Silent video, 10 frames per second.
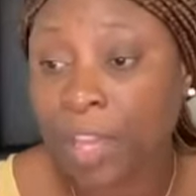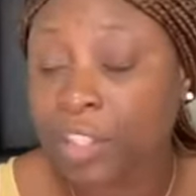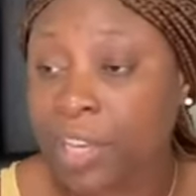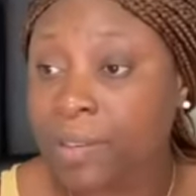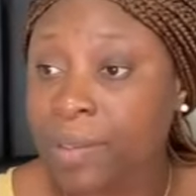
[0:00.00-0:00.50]

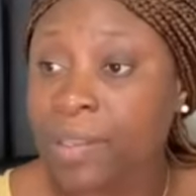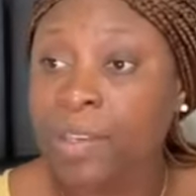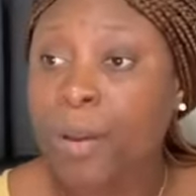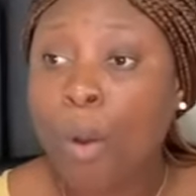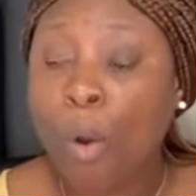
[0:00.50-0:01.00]

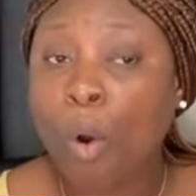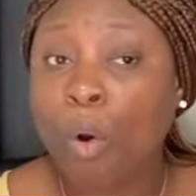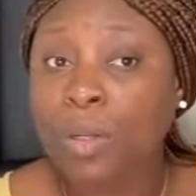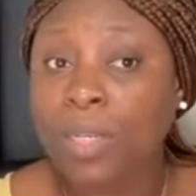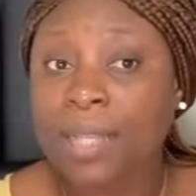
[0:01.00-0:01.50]
agency,
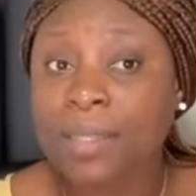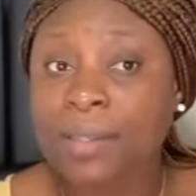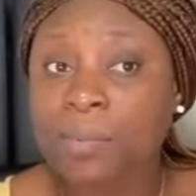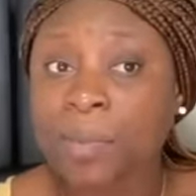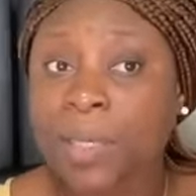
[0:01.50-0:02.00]
or that
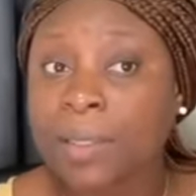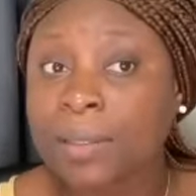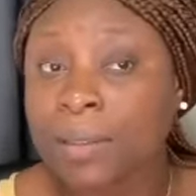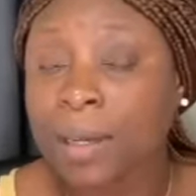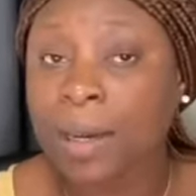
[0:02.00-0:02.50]
is
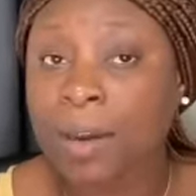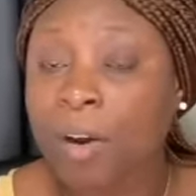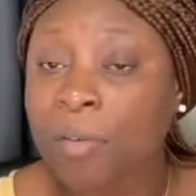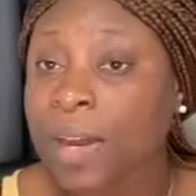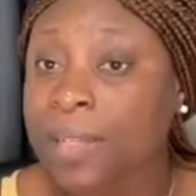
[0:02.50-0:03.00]
being
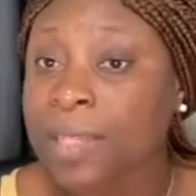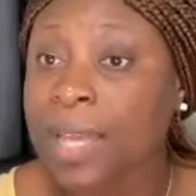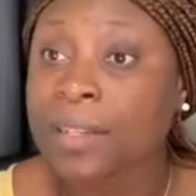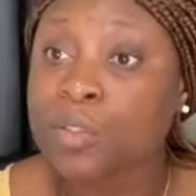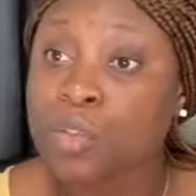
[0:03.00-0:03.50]
offered
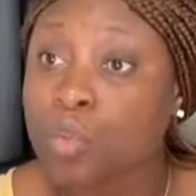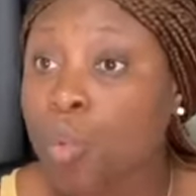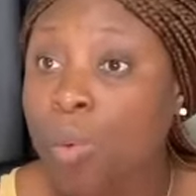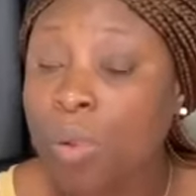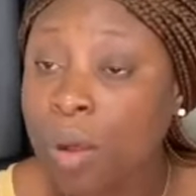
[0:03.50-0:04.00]
at the
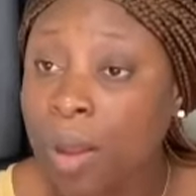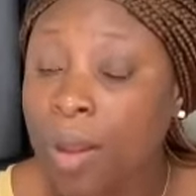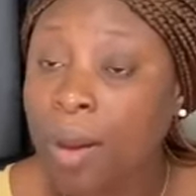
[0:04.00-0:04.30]
school,